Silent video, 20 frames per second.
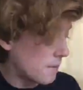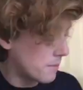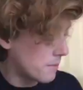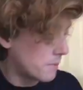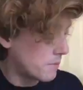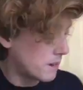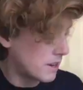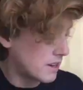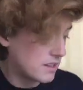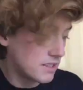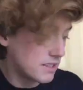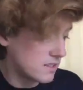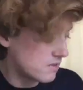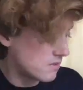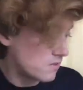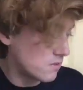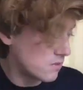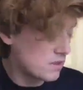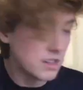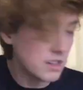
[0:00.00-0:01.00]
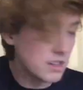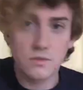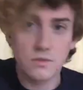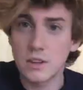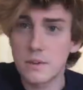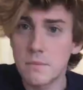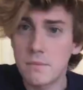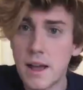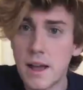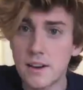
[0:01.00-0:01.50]
because it doesn't
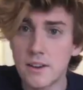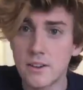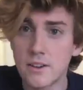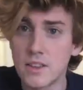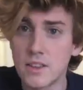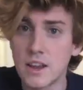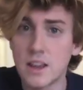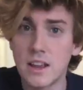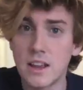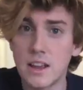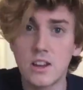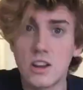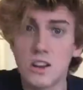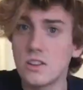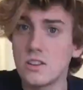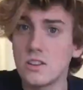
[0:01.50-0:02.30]
really matter. They can